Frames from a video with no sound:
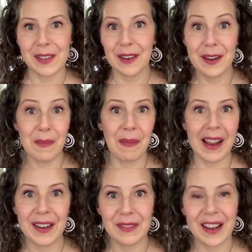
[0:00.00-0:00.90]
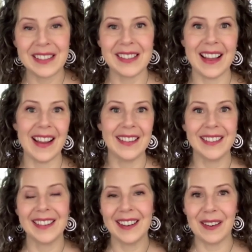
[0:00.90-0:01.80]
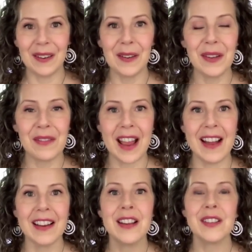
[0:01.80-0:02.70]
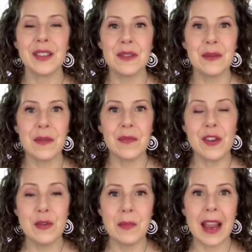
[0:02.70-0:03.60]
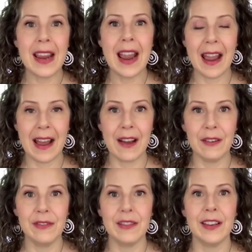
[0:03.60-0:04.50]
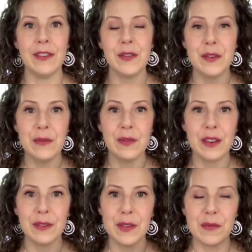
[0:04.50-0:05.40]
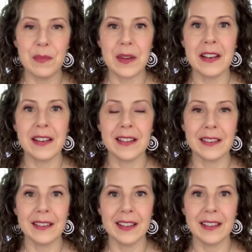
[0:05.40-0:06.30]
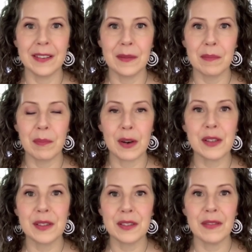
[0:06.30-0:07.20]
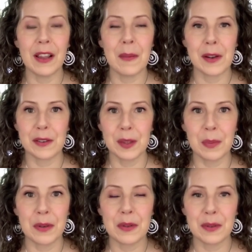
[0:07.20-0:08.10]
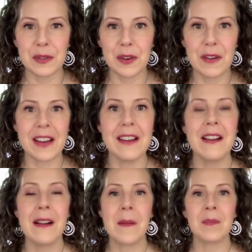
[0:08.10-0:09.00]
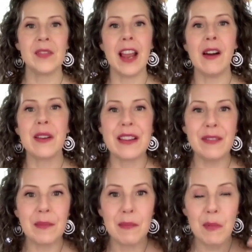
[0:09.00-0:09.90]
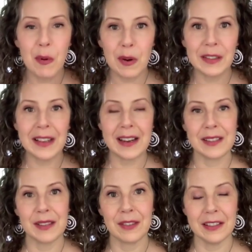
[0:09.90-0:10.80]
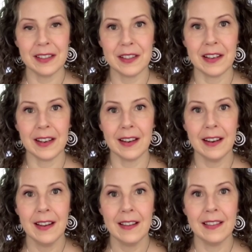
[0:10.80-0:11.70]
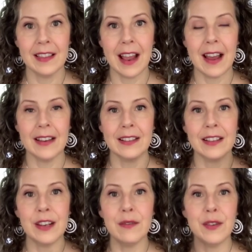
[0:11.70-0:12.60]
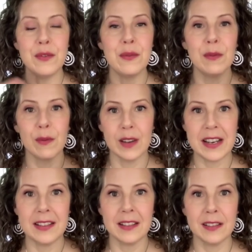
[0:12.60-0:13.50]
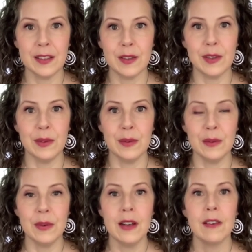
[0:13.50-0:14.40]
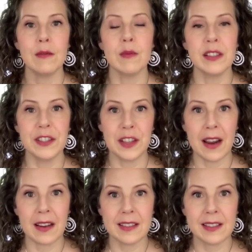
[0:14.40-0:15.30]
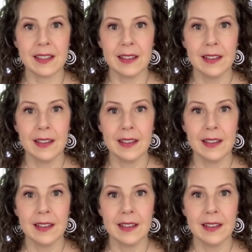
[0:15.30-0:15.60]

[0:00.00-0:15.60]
You're going to manifest that. You're going to all of that. So you may have, if you've been in a personal development or spiritual journey, now even more layers of conditioning that give you reasons to reject